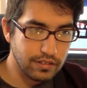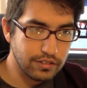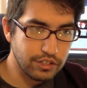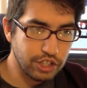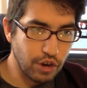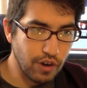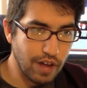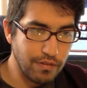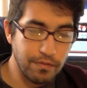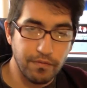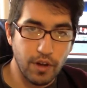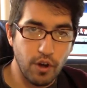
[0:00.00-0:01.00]
showed off a
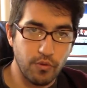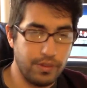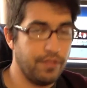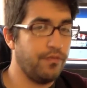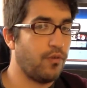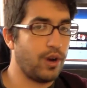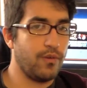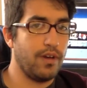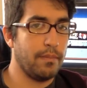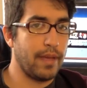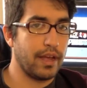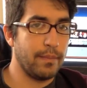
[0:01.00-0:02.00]
phone with a
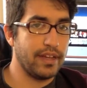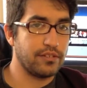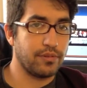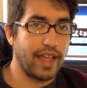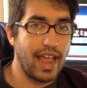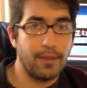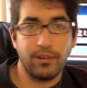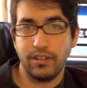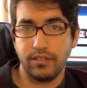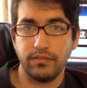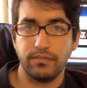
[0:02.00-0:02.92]
41 megapixel camera.